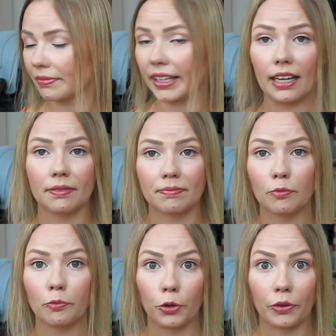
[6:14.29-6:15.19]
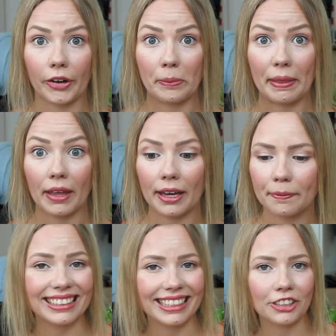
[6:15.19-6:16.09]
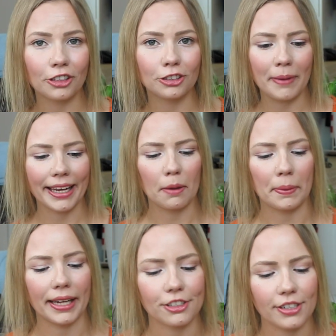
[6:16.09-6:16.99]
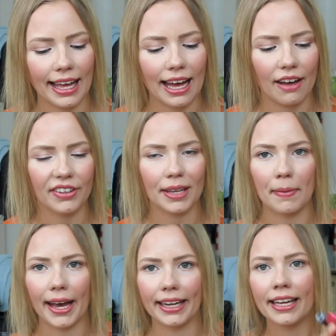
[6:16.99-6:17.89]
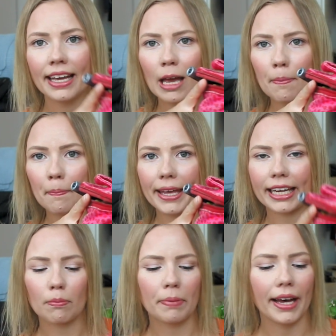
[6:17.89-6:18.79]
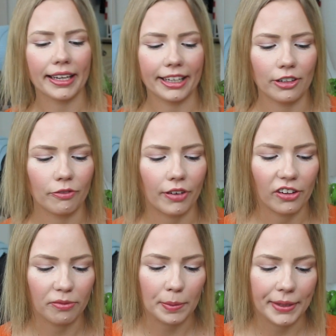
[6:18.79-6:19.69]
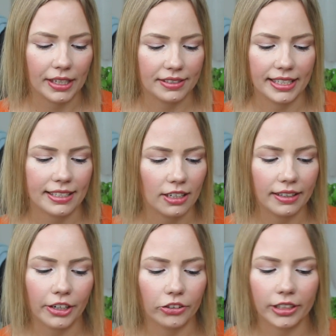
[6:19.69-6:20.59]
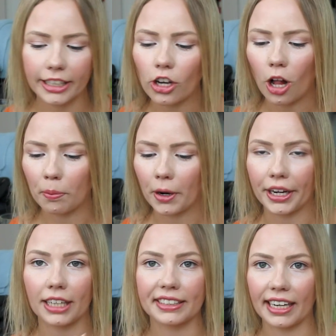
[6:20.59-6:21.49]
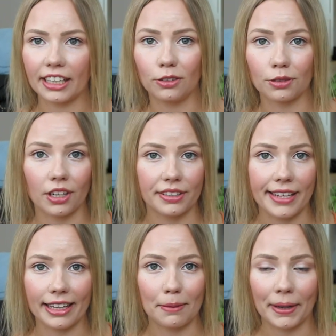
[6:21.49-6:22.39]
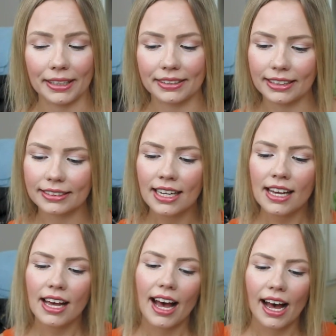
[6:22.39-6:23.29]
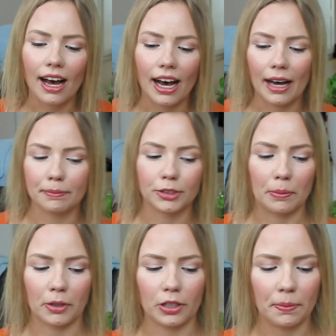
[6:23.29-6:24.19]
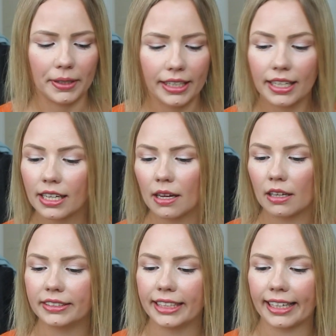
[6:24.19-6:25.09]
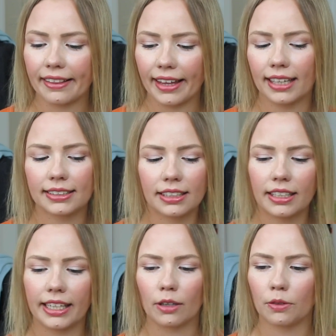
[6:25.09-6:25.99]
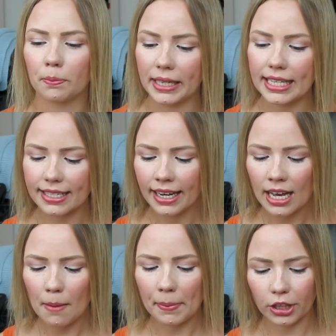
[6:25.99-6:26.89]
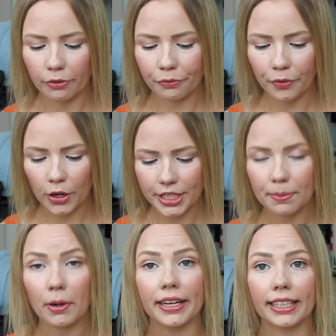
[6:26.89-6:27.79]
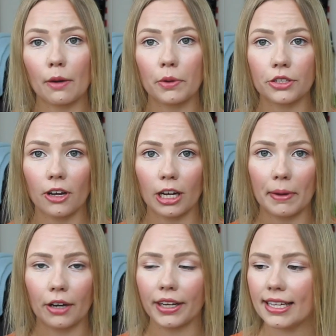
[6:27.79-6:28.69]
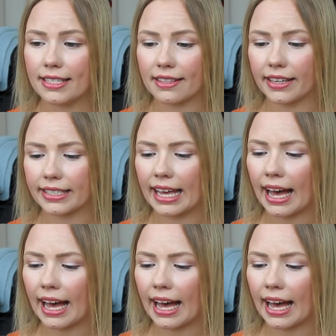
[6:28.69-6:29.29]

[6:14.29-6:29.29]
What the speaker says: yeah, would recommend that. Next, let's go to makeup. I actually have my makeup bag here in front of me because these are literally all products that I use on a daily basis. So I'm gonna be digging that in a minute. But the first product I want to talk about is this